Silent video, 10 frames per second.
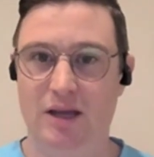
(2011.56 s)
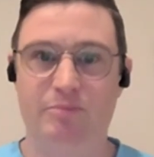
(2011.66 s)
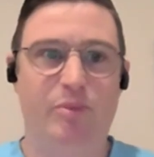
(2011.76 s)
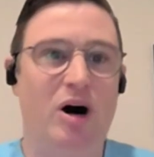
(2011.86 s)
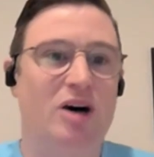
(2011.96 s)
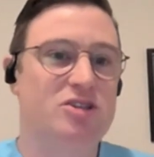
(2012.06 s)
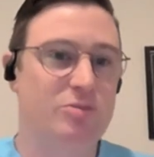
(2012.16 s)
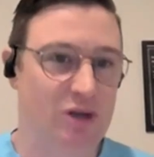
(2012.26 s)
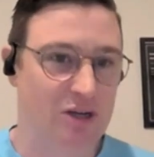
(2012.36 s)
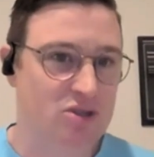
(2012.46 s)

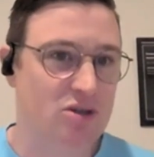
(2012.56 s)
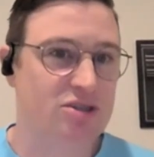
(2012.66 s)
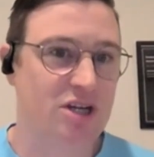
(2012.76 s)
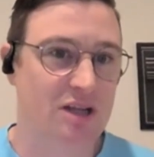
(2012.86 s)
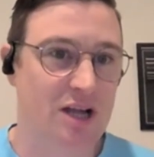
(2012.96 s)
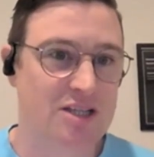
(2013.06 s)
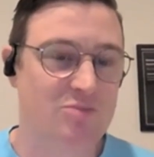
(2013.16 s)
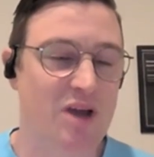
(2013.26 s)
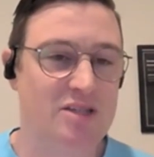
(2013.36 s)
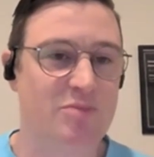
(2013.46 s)
impossible as such in that
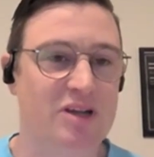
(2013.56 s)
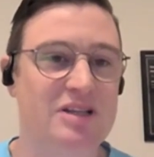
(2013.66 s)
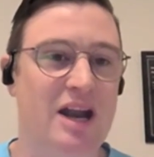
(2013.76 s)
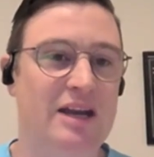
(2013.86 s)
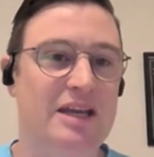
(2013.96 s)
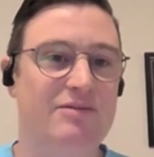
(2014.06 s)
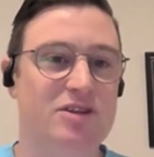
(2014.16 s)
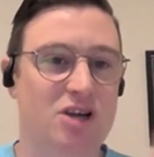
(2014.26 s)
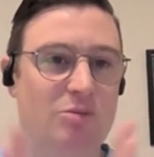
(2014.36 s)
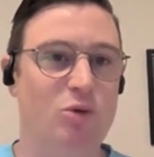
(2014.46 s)
space, because at any
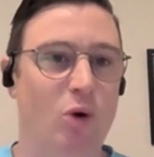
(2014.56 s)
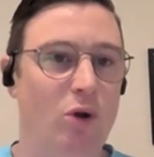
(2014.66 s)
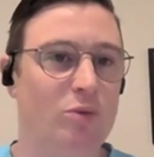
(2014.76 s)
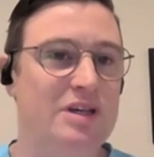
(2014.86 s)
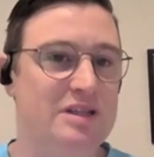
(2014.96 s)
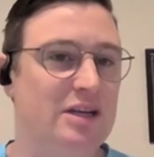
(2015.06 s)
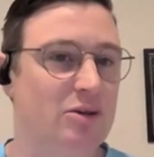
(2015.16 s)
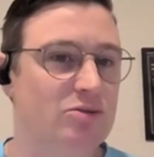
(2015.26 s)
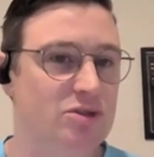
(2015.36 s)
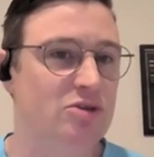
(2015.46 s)
given time you always need
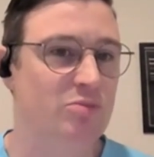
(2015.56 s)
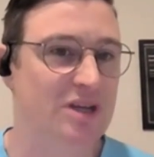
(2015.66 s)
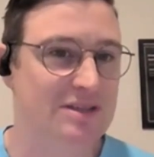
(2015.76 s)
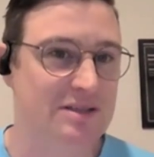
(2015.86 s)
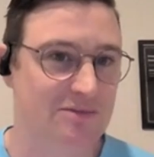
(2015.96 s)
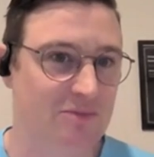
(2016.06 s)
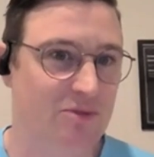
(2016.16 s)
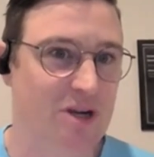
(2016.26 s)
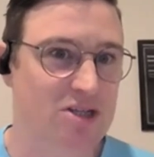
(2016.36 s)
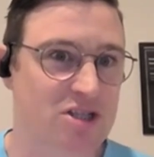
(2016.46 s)
those two pieces of
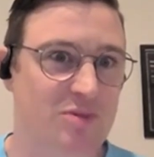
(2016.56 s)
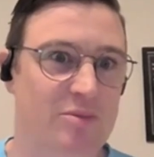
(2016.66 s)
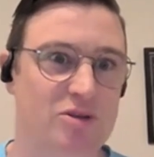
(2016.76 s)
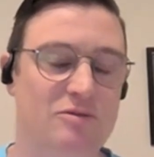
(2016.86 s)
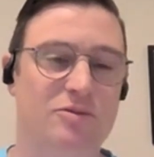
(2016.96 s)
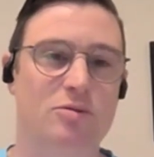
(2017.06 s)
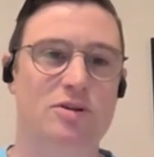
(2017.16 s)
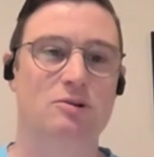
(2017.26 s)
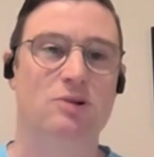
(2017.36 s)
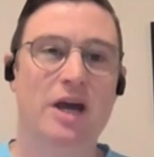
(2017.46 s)
information to be able to go
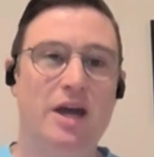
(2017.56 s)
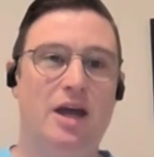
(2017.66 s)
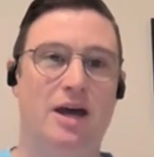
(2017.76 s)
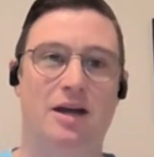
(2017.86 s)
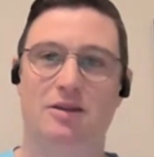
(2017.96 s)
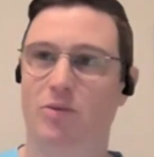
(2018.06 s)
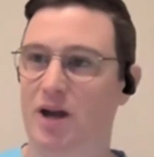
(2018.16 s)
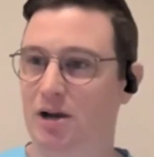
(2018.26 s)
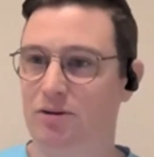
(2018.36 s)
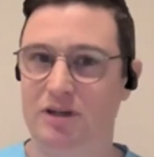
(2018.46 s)
forward. So the
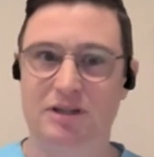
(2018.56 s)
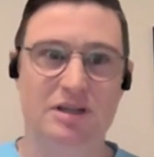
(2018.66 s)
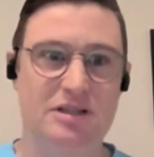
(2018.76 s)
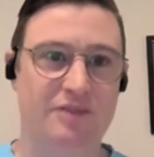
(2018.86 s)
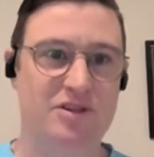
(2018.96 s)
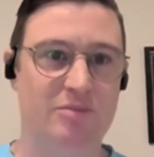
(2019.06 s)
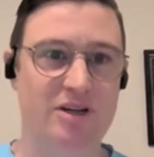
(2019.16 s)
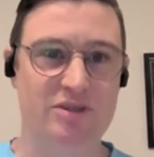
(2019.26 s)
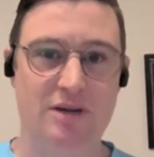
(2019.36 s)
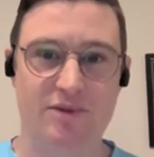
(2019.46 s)
way I look at it is, if
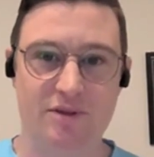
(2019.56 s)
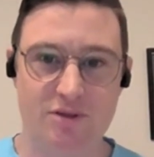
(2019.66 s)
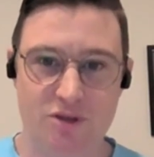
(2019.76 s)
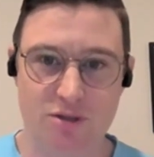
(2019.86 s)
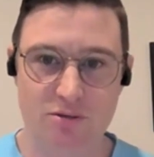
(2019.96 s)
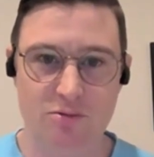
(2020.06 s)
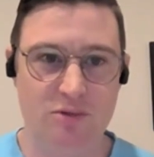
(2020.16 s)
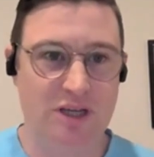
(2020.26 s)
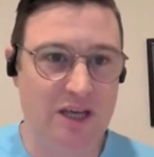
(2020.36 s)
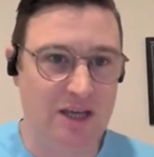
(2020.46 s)
somebody was ever to
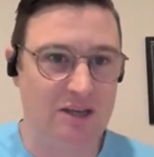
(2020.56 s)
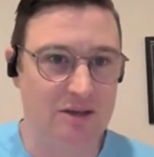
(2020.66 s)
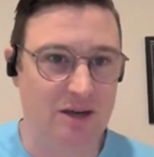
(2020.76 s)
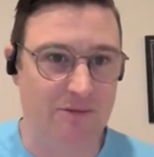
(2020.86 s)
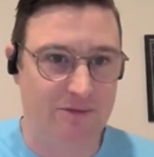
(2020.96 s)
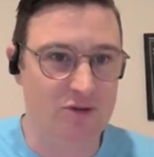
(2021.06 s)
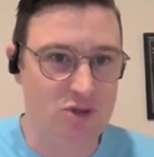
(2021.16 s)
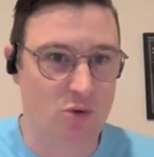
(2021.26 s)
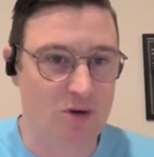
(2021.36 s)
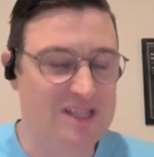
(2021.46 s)
kick in a front
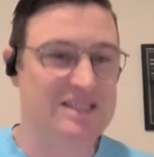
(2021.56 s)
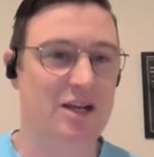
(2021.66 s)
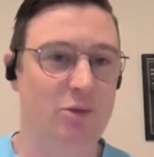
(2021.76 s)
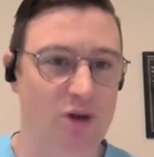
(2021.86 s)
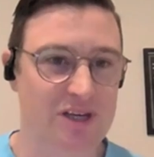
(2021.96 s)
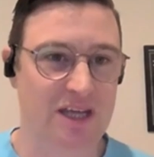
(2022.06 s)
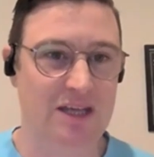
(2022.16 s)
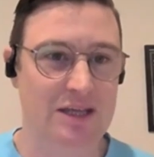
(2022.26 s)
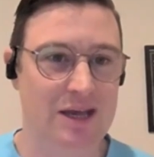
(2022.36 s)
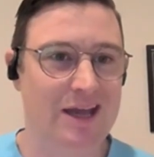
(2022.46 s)
door and steal one
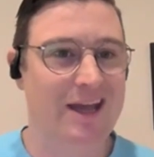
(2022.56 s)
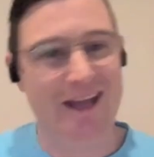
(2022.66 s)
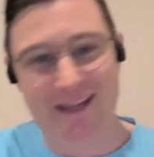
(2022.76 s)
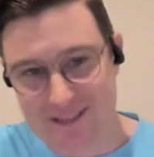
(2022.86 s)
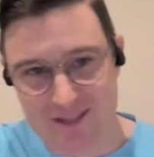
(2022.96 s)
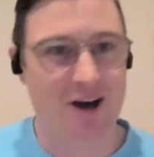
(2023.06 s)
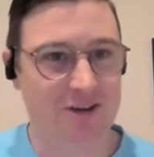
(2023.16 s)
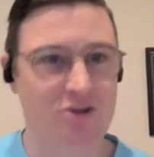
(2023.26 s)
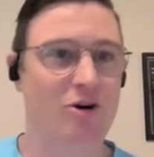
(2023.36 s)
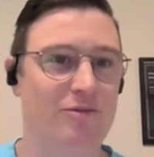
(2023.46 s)
key, it's
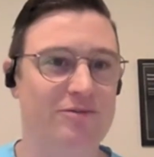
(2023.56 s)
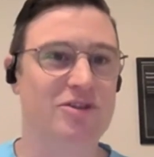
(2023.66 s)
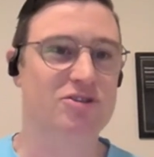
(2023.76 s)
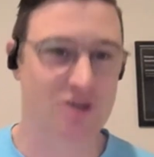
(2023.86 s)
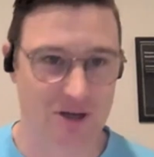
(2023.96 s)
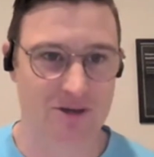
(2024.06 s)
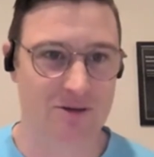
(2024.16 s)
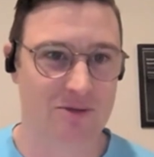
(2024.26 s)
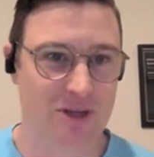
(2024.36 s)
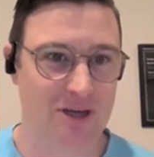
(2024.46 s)
not enough to
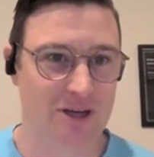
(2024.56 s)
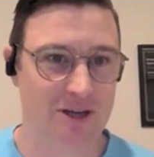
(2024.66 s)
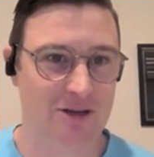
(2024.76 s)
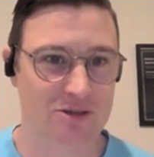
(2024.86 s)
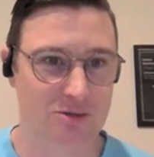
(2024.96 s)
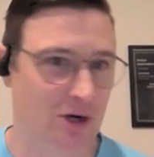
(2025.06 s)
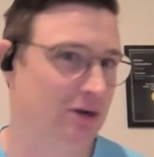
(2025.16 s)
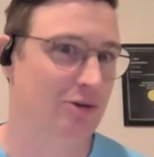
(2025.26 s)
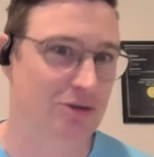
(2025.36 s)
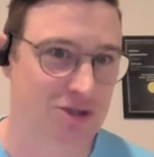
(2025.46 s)
trigger the
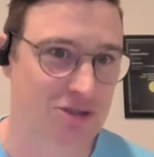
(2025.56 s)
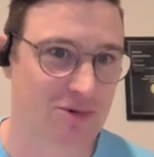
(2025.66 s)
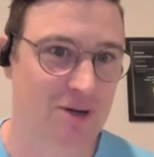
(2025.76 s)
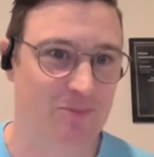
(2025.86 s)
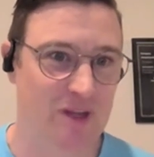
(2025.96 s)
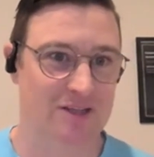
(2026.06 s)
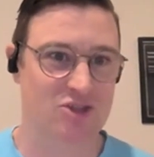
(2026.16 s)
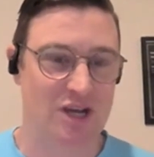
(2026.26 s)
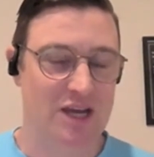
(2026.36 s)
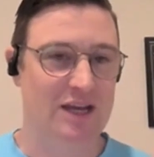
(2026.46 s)
nuclear launch, right?
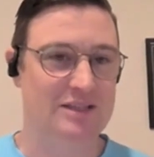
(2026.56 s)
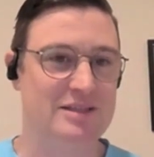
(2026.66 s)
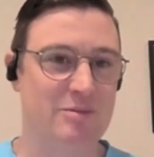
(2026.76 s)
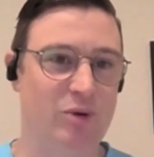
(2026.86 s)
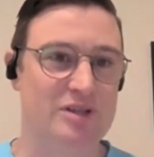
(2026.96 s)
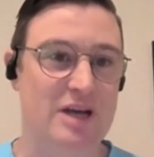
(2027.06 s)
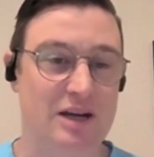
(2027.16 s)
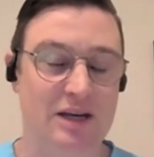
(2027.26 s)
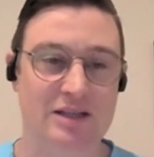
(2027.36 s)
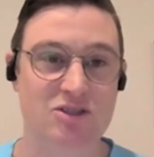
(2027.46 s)
It's as simple as
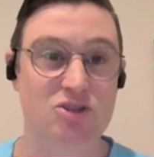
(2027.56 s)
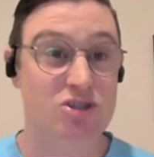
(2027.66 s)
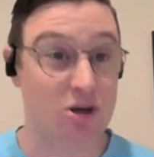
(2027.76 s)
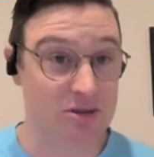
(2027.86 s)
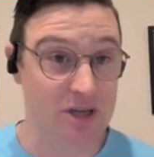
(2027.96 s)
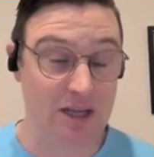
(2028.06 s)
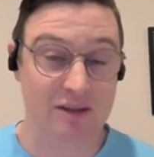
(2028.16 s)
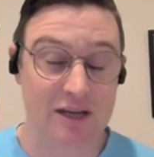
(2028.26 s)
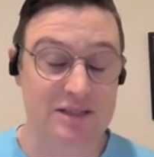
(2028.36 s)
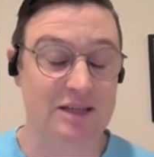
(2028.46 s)
that. And it's done in
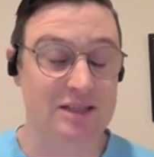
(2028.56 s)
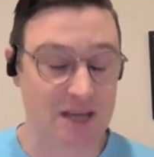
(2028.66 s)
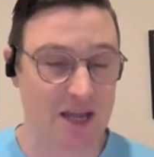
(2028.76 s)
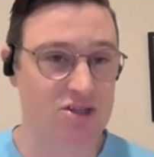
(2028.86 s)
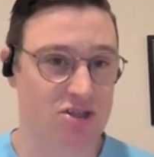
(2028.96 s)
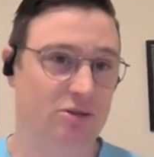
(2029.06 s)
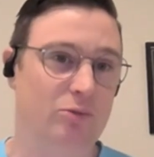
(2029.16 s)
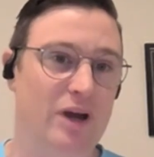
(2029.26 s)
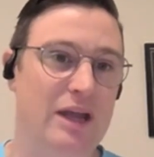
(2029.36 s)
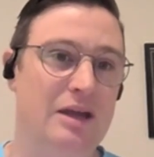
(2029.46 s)
that intentional
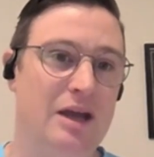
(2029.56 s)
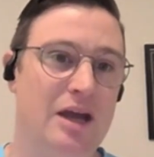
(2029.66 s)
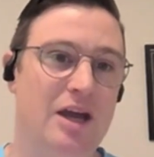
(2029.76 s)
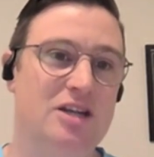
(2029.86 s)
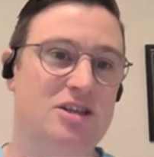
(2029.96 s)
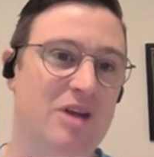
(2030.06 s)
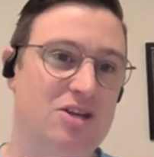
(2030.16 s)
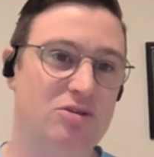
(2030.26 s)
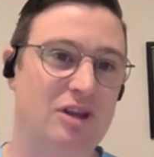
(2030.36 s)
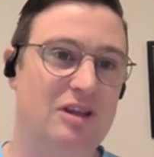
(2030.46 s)
way to make
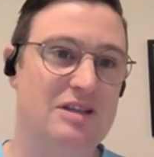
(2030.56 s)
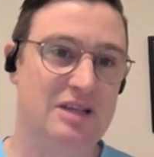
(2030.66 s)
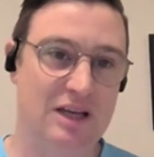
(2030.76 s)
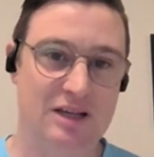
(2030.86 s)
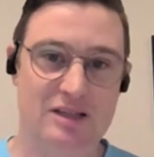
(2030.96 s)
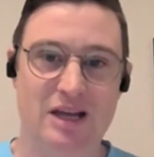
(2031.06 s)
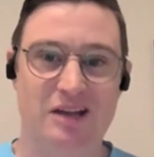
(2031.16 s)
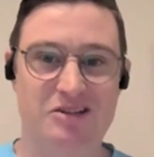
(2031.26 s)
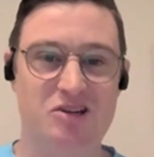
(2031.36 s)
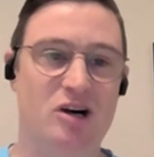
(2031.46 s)
sure that this is
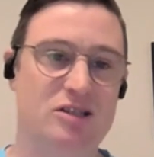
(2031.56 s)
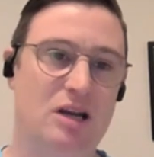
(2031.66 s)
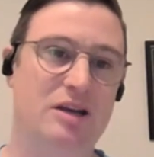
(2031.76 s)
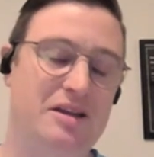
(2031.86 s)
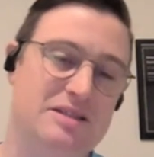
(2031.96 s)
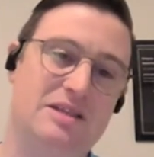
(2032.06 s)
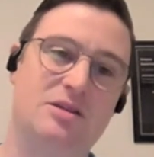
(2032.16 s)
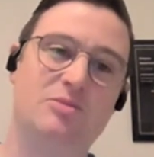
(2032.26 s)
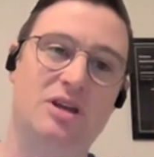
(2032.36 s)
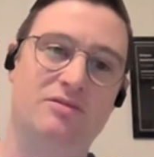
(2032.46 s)
not like
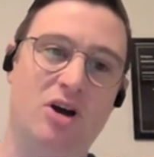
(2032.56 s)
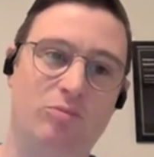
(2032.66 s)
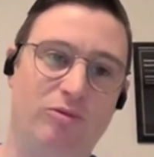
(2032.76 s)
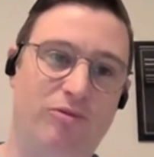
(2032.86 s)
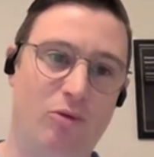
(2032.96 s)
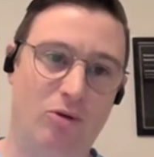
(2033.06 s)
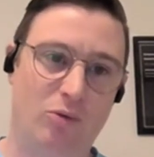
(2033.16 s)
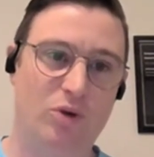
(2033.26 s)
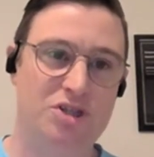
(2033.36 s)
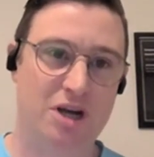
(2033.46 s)
systems that have gone
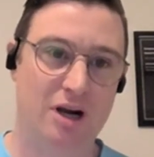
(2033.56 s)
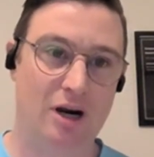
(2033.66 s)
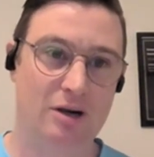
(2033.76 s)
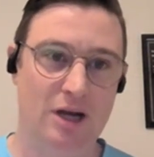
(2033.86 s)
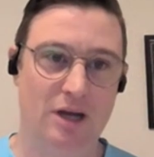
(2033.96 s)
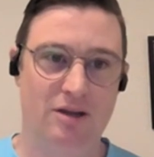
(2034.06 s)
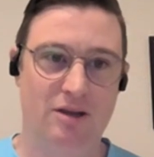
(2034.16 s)
before, which are,